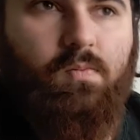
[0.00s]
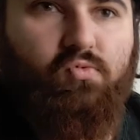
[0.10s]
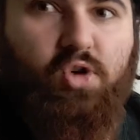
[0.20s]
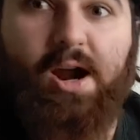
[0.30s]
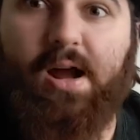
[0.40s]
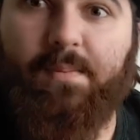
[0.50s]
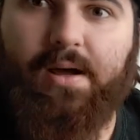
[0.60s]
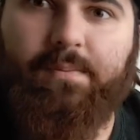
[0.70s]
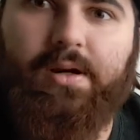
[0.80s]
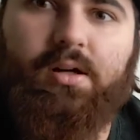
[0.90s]
dry out my
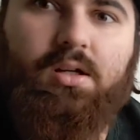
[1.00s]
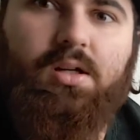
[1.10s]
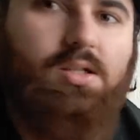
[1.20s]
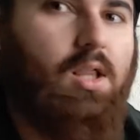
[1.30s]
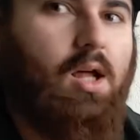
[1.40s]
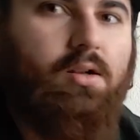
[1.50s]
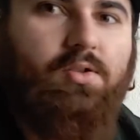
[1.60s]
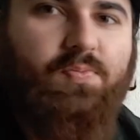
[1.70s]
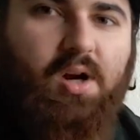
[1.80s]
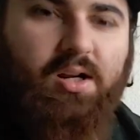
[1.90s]
beard because a lot of
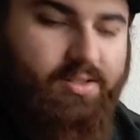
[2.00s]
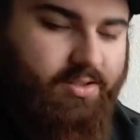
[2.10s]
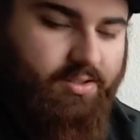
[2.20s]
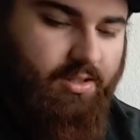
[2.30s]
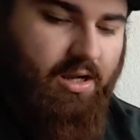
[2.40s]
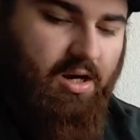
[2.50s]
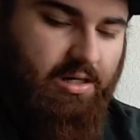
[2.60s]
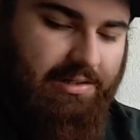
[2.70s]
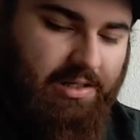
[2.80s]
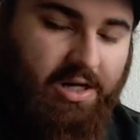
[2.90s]
those products
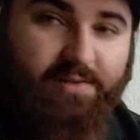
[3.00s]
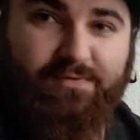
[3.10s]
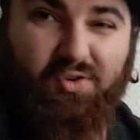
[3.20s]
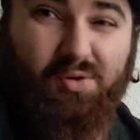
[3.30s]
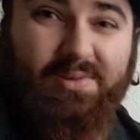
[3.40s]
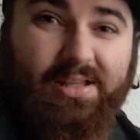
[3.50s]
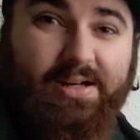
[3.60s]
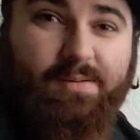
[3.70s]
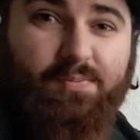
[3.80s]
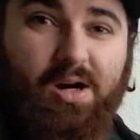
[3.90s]
aren't
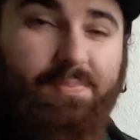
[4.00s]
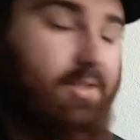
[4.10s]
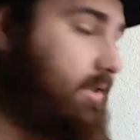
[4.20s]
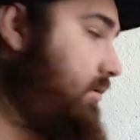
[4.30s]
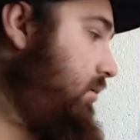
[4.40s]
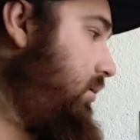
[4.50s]
formulated properly.